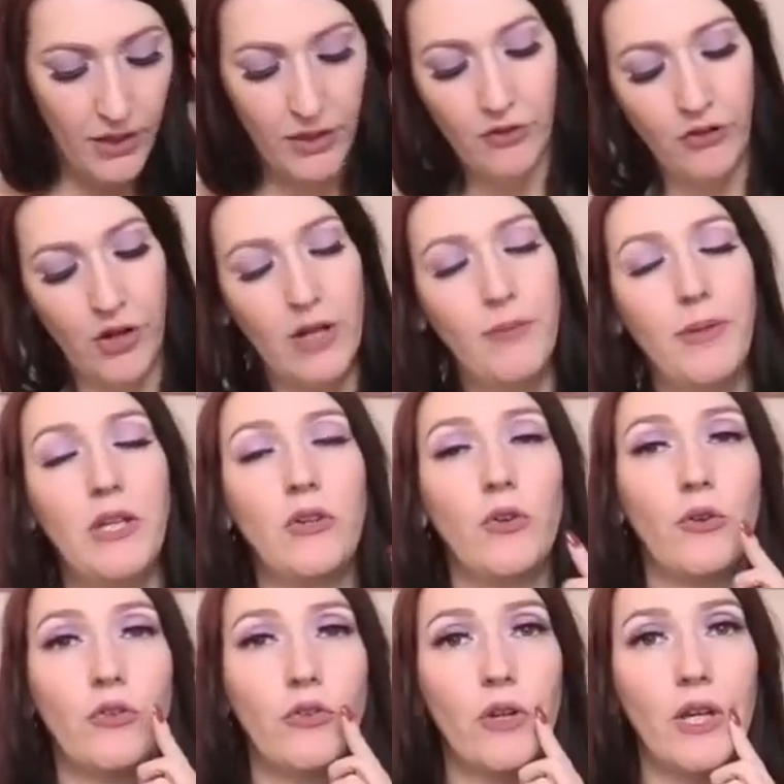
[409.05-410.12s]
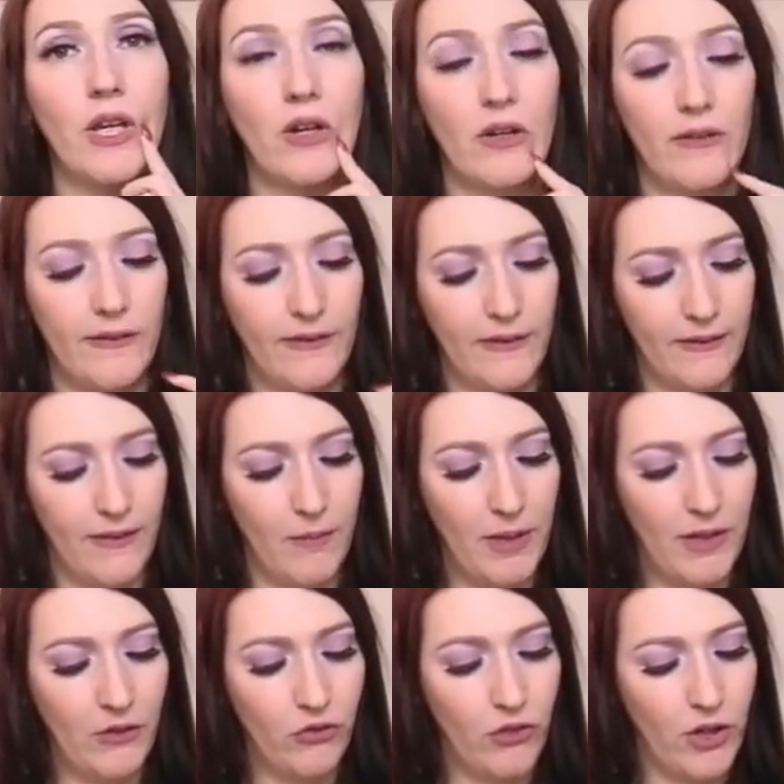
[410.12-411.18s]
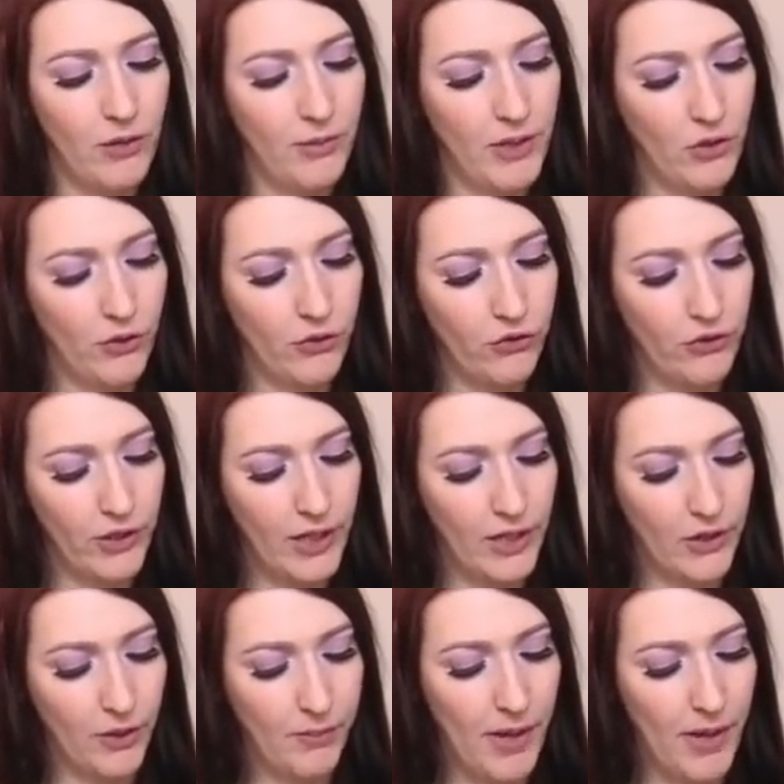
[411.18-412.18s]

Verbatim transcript: They're trying to be nurturing here. This is somebody is trying to be nurturing here,